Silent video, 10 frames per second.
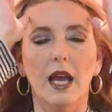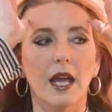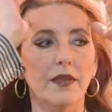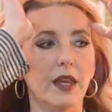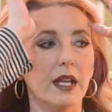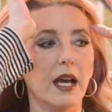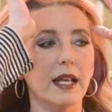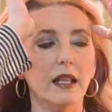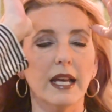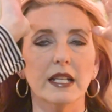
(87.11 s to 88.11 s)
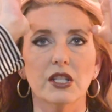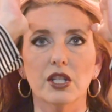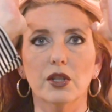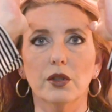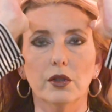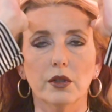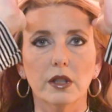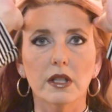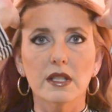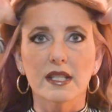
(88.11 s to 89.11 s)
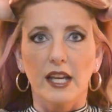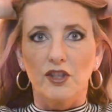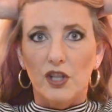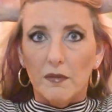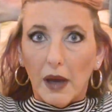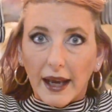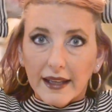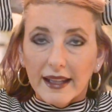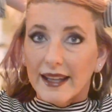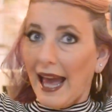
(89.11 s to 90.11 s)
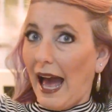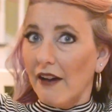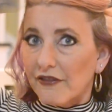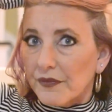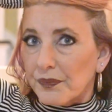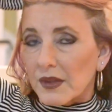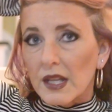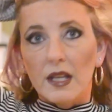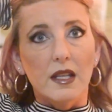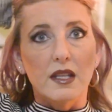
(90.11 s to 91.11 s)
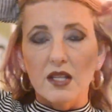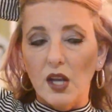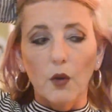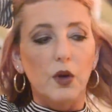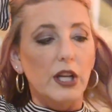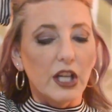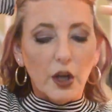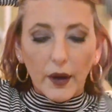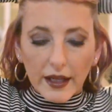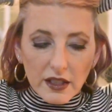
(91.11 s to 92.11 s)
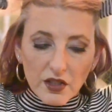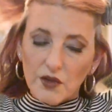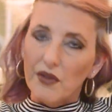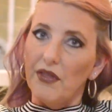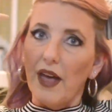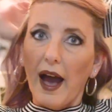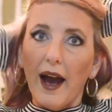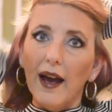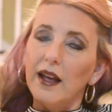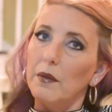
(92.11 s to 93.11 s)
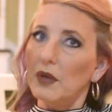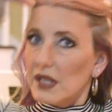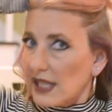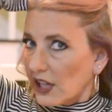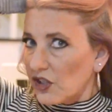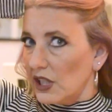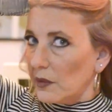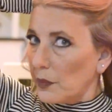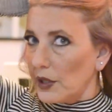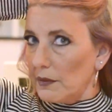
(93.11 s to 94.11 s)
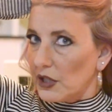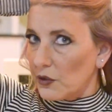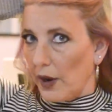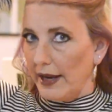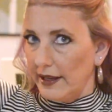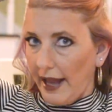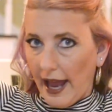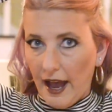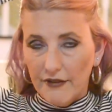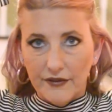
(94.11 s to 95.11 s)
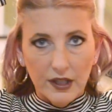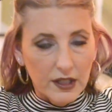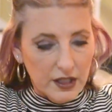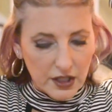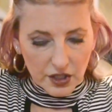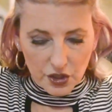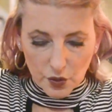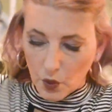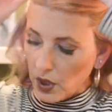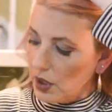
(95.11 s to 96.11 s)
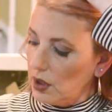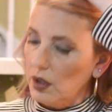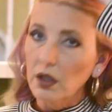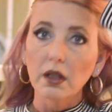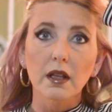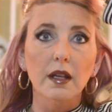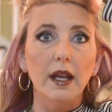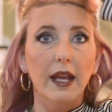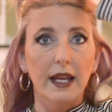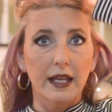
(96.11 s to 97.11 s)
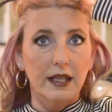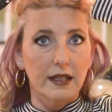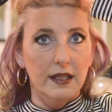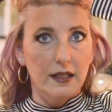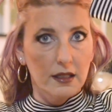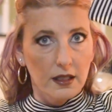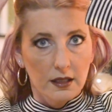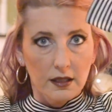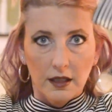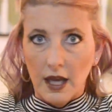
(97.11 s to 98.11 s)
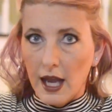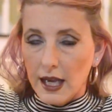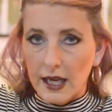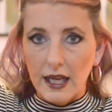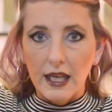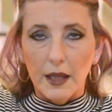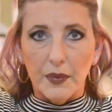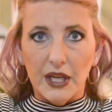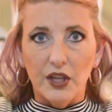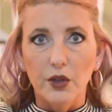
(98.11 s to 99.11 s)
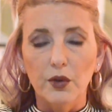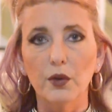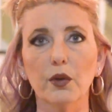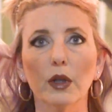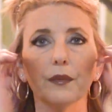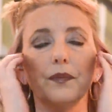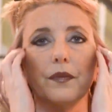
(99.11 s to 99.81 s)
And then I like to section mine in half. So we're going to go ahead and do that. I'm going to section it pretty much right in half, twirl, and clippity-doo.